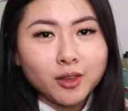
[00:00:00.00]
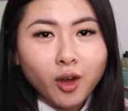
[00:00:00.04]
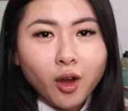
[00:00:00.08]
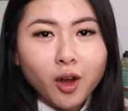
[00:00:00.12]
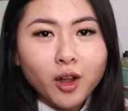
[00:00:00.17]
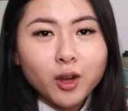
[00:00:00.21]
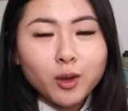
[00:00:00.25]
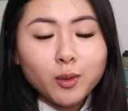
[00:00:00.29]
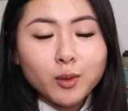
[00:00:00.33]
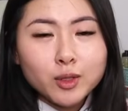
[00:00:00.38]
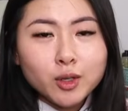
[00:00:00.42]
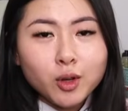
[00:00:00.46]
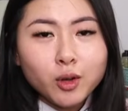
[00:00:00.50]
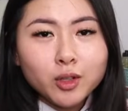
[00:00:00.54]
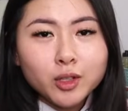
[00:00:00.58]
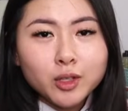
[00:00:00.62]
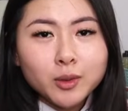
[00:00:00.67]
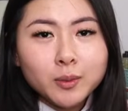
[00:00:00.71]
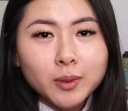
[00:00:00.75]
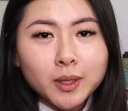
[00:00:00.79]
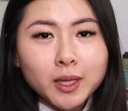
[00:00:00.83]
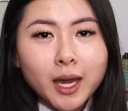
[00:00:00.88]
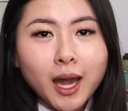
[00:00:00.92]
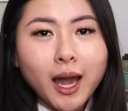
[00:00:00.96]
thought it was going
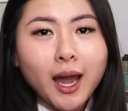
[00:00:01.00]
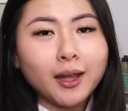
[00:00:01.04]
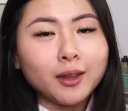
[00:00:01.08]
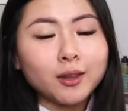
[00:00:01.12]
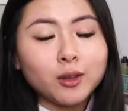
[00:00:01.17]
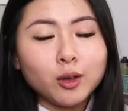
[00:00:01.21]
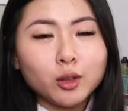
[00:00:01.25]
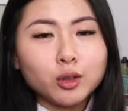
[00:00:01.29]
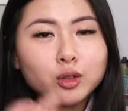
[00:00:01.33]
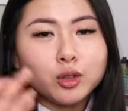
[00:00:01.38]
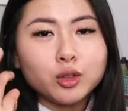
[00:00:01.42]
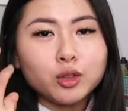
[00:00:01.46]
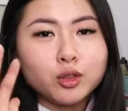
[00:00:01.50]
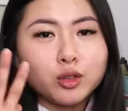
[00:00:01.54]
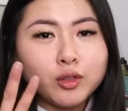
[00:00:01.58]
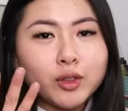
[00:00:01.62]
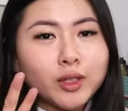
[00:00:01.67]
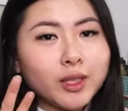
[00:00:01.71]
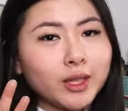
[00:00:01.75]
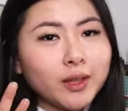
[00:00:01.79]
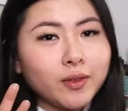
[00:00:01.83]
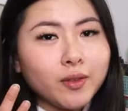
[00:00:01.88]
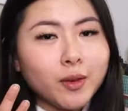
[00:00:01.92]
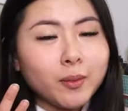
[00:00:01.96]
to be. I had to go to
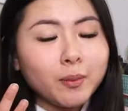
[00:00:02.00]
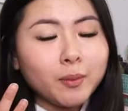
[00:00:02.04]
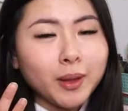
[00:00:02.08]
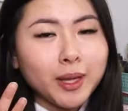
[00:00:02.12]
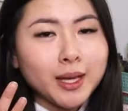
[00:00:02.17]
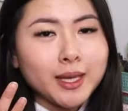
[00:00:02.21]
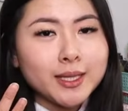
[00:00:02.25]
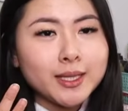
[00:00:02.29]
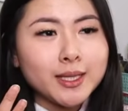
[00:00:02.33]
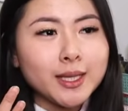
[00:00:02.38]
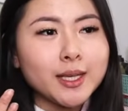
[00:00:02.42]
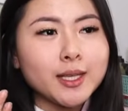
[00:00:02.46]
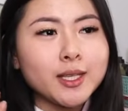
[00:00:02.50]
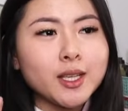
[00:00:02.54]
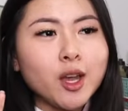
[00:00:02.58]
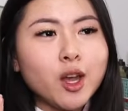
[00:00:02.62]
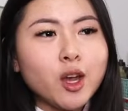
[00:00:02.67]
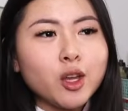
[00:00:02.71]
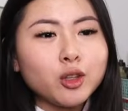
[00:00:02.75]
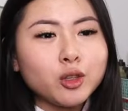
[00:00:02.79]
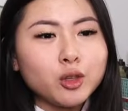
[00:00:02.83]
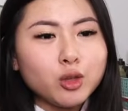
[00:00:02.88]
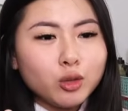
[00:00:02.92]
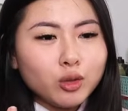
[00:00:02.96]
3 different places,
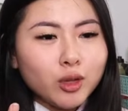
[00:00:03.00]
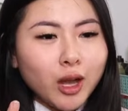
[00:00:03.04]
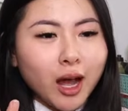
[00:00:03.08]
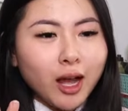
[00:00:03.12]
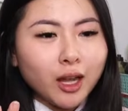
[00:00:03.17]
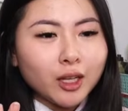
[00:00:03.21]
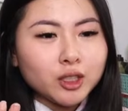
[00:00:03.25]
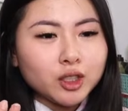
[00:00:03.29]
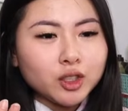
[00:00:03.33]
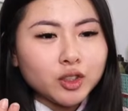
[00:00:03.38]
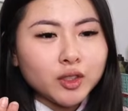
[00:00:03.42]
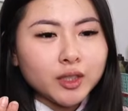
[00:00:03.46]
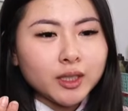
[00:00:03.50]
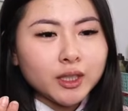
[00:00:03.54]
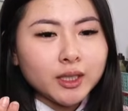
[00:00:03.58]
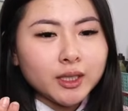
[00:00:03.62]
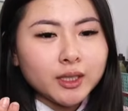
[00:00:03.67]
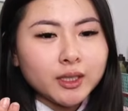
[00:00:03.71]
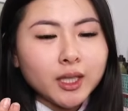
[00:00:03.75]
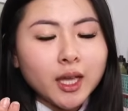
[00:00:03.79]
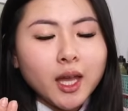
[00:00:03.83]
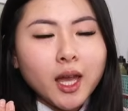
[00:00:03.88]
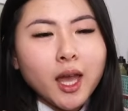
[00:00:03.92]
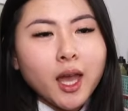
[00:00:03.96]
2 Dollar
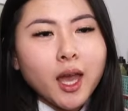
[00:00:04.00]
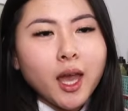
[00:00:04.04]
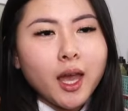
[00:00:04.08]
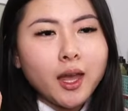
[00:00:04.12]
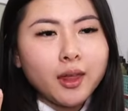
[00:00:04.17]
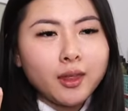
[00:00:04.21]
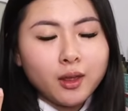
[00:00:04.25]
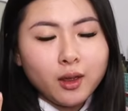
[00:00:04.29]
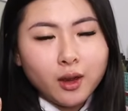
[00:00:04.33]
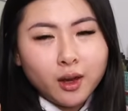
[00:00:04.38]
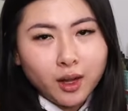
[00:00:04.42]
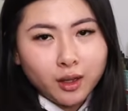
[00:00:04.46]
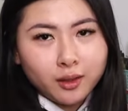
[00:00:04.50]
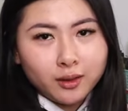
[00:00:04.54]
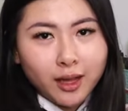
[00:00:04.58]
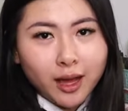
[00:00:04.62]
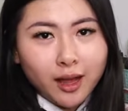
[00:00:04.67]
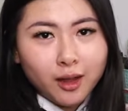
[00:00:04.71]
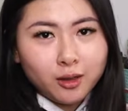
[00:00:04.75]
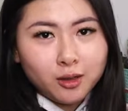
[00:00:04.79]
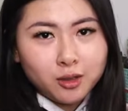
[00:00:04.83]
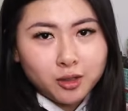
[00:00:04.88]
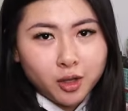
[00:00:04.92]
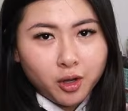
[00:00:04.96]
Trees, and then a
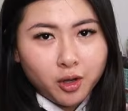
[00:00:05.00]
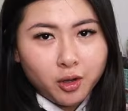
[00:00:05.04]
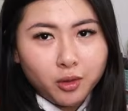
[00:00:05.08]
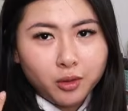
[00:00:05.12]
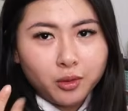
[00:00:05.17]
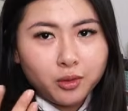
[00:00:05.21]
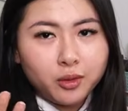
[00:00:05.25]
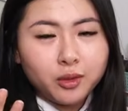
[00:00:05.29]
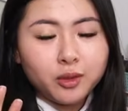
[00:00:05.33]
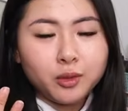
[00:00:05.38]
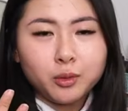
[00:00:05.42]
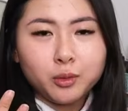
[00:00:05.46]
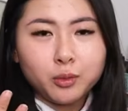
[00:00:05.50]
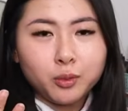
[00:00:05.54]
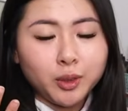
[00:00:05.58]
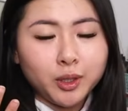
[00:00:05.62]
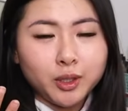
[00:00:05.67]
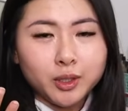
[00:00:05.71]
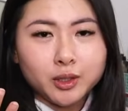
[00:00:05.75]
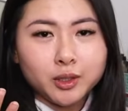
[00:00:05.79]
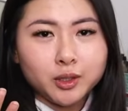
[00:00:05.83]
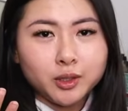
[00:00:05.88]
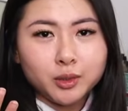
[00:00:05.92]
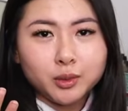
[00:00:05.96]
Dollar Zone,
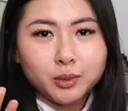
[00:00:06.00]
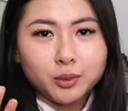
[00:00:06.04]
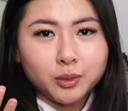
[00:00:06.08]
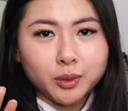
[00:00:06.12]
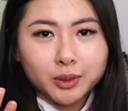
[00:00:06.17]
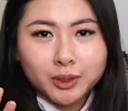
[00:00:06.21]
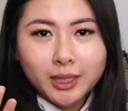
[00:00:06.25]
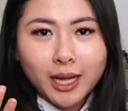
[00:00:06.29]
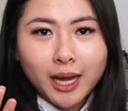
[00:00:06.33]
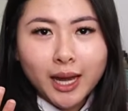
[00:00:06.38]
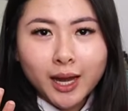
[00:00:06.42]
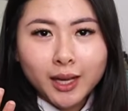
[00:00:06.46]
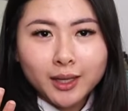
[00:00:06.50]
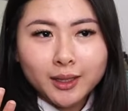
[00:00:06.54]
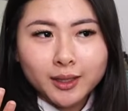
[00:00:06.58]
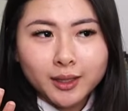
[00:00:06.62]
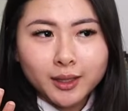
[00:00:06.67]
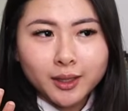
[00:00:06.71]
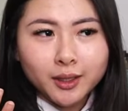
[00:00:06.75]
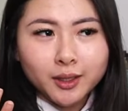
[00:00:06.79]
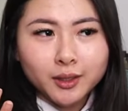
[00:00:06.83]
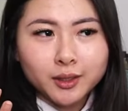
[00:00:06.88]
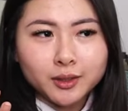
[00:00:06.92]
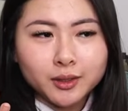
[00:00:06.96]
which was not
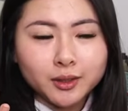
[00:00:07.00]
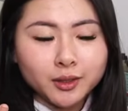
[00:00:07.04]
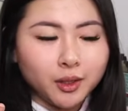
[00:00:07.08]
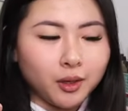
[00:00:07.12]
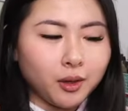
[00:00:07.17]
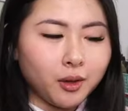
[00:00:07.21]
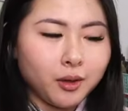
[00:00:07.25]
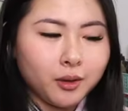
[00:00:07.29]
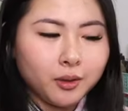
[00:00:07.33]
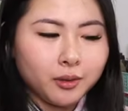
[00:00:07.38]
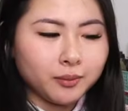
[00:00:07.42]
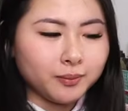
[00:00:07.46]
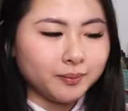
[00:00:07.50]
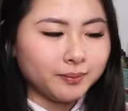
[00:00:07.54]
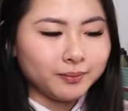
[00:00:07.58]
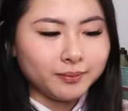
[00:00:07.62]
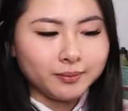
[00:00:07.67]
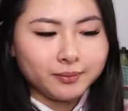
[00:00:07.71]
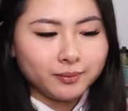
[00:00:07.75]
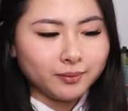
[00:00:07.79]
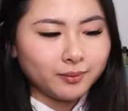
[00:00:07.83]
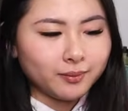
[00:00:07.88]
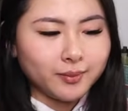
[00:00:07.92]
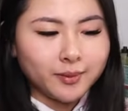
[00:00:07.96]
ideal, so
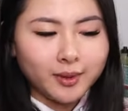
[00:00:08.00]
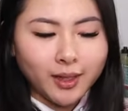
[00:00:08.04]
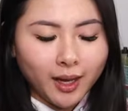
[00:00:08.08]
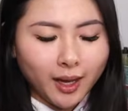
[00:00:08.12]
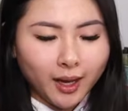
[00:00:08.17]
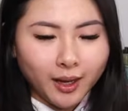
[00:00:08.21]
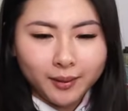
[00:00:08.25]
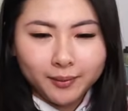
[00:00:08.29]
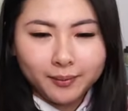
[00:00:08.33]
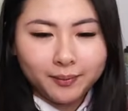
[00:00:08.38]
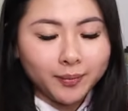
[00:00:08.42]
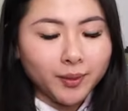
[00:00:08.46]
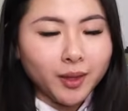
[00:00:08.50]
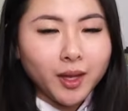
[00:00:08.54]
yeah.